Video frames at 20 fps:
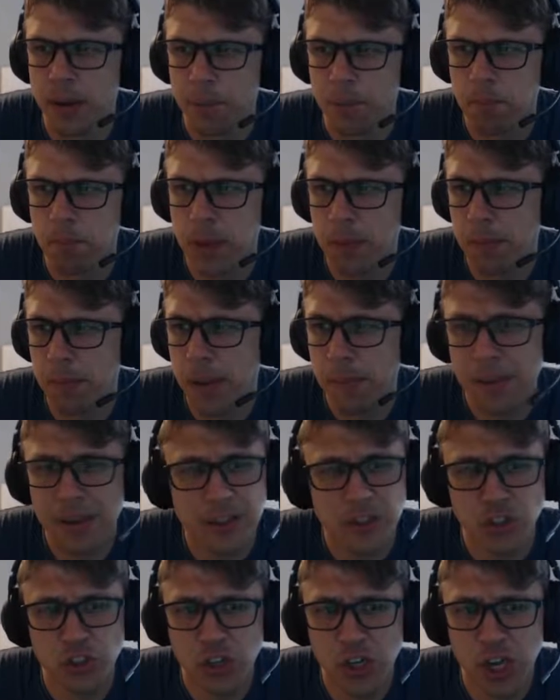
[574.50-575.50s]
maybe
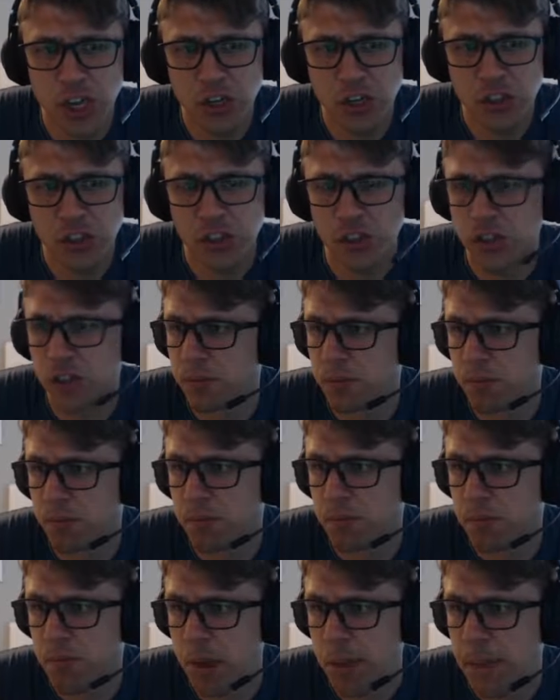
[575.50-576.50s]
it's changed, or
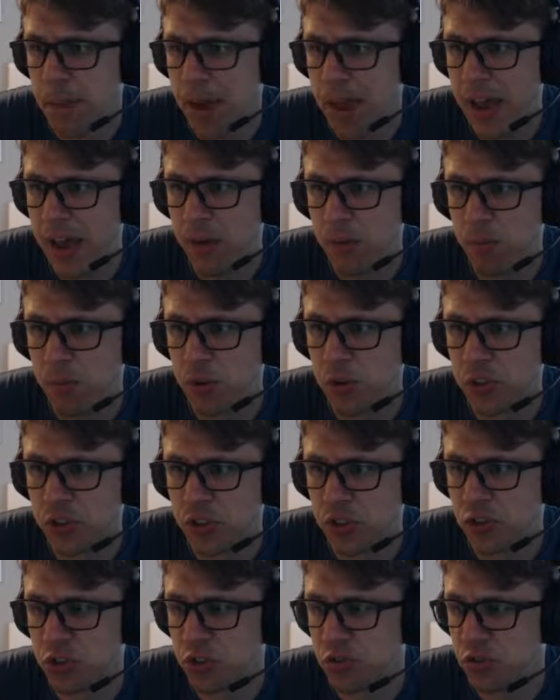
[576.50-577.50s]
maybe I
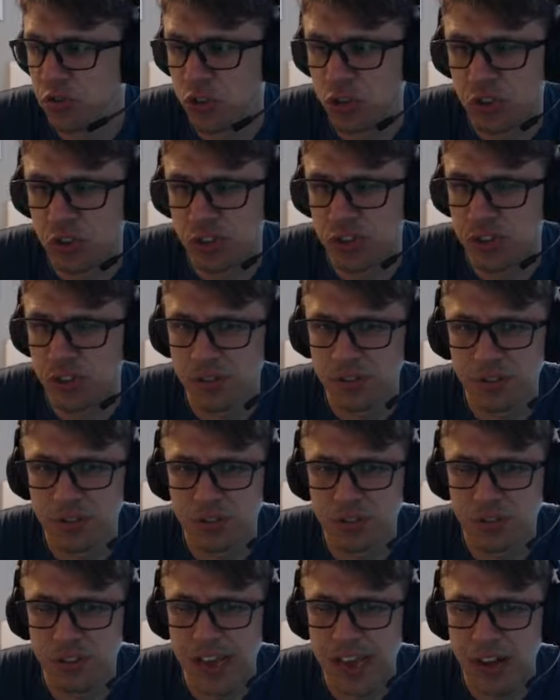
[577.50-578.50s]
was just
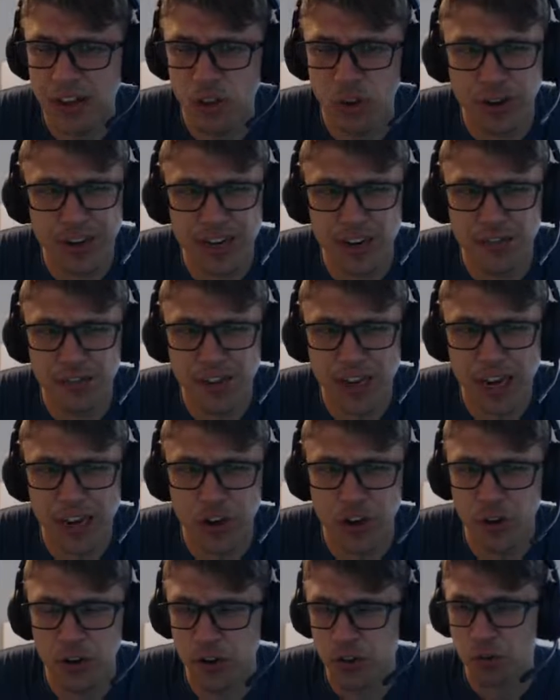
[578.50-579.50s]
not looking at enough data
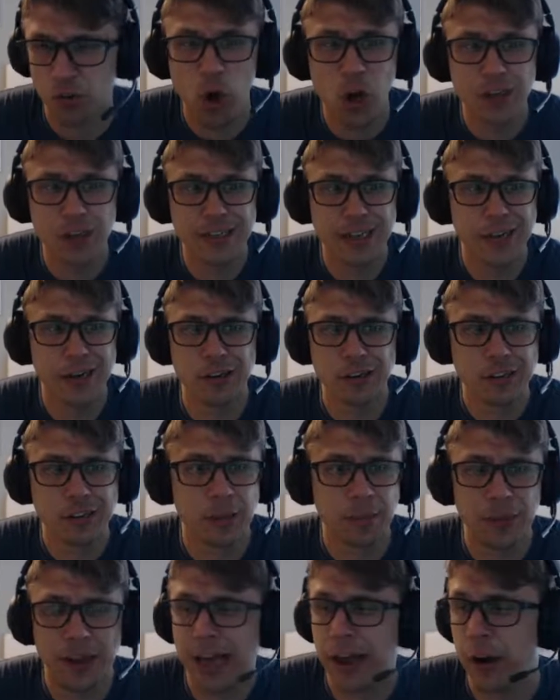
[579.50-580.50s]
or the wrong data or
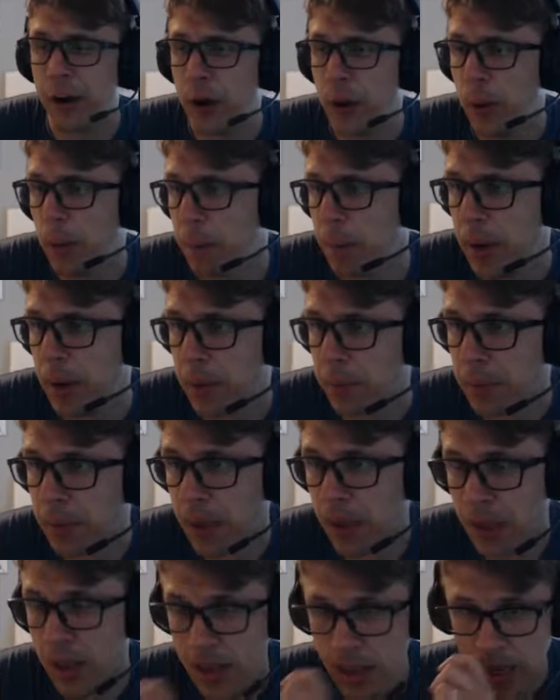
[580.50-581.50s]
something. I don't know, but
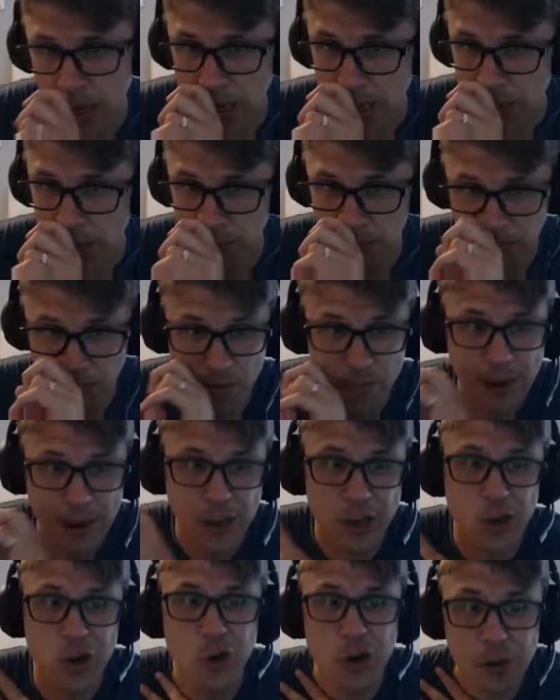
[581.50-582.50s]
for my
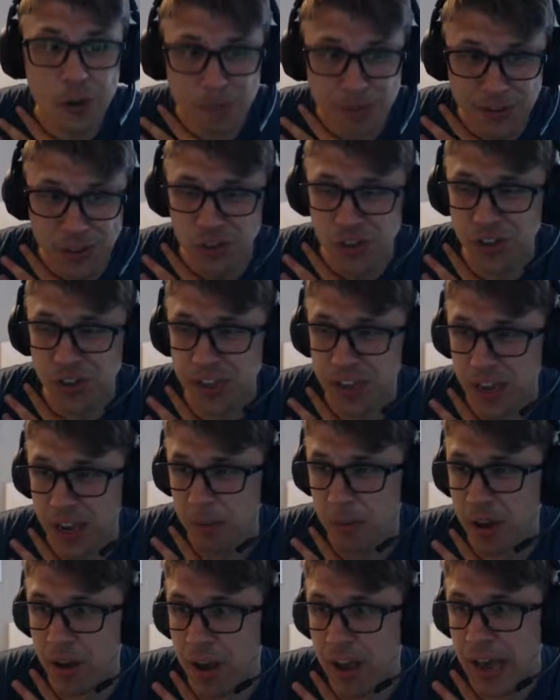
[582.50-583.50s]
current position in the
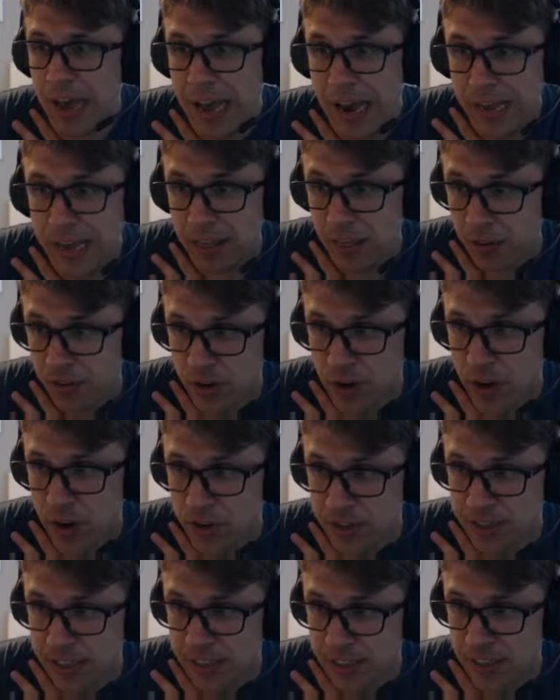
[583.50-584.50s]
game, I love
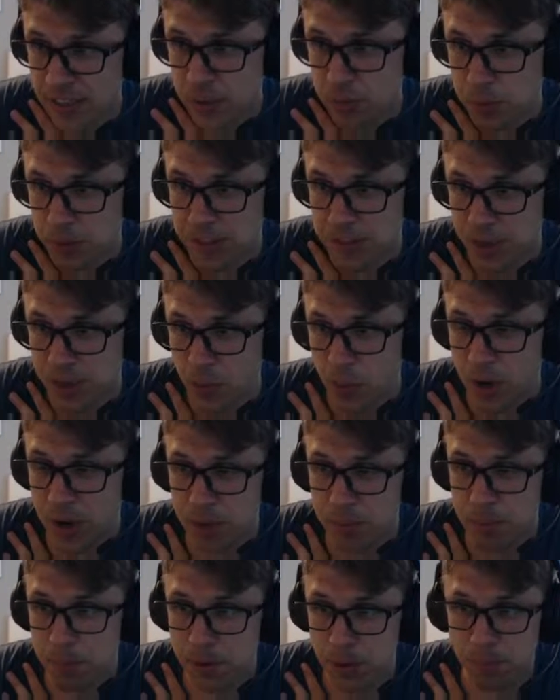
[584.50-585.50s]
cards like this because I want
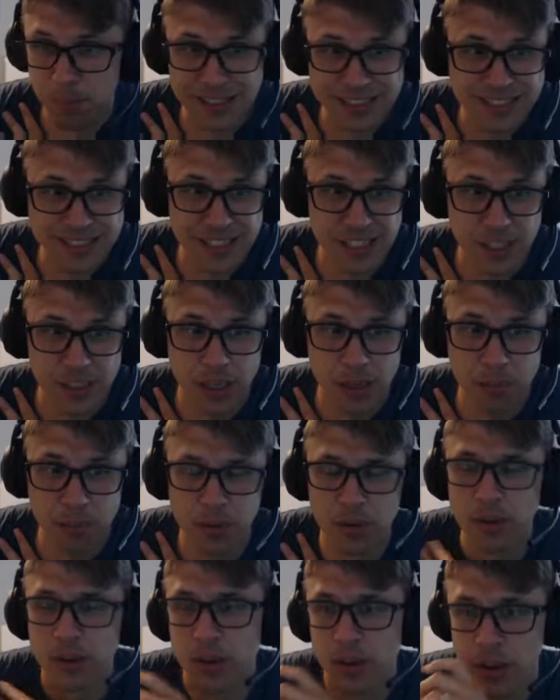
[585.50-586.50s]
to build my skill up
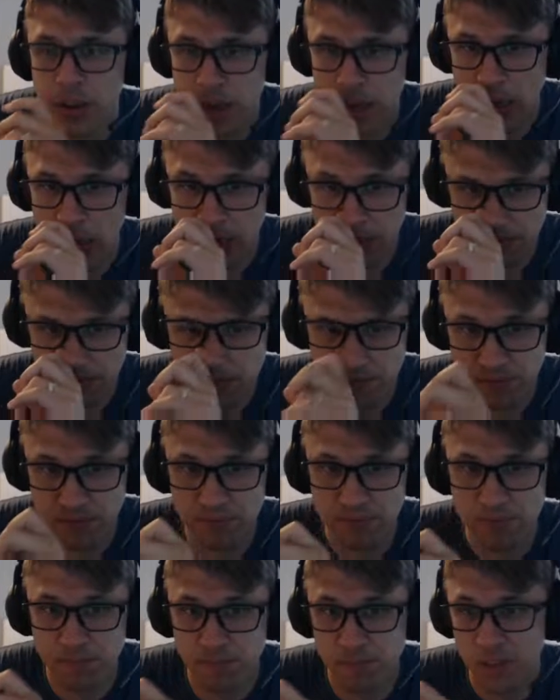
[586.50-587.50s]

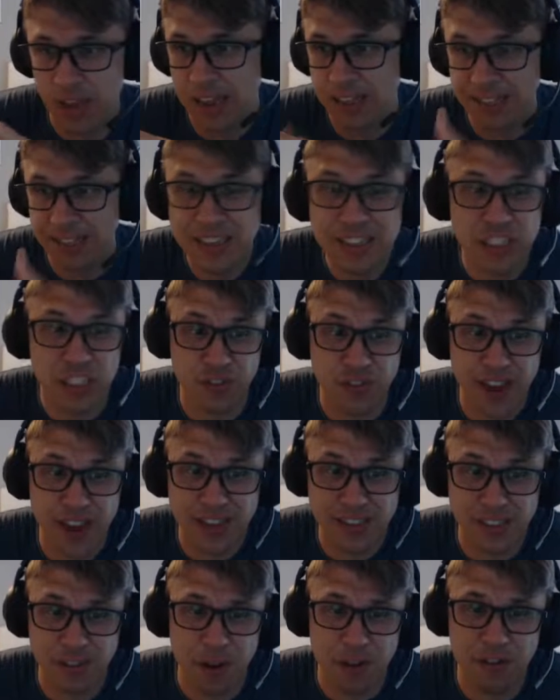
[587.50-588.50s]
at least as
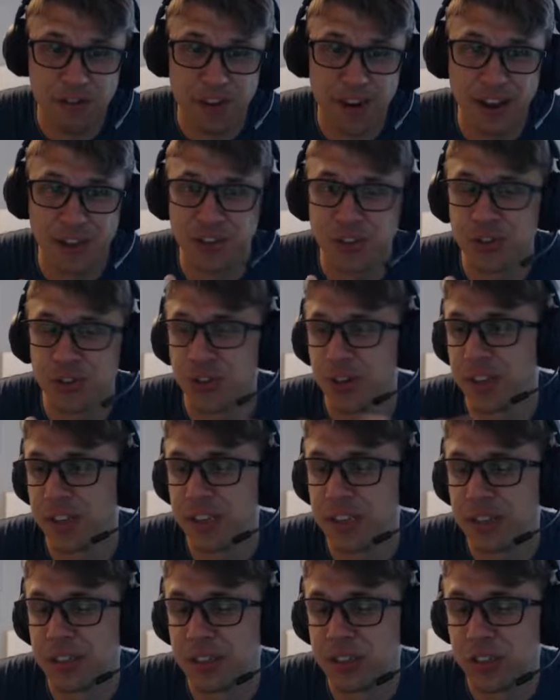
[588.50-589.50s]
fast as my fans
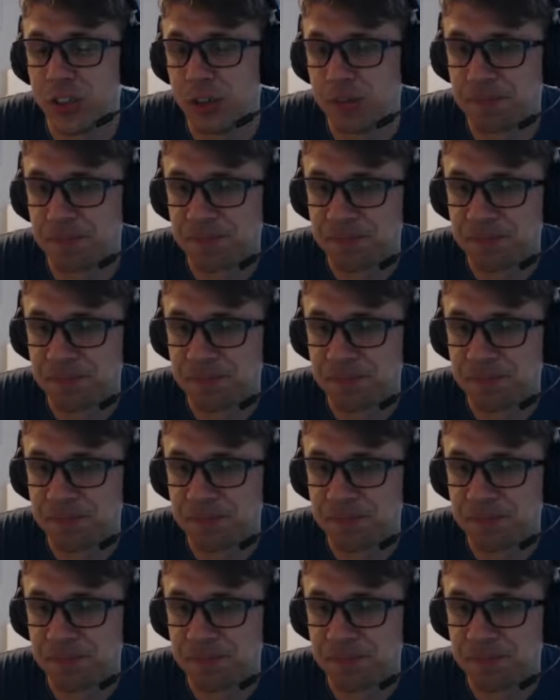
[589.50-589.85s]
currently. So,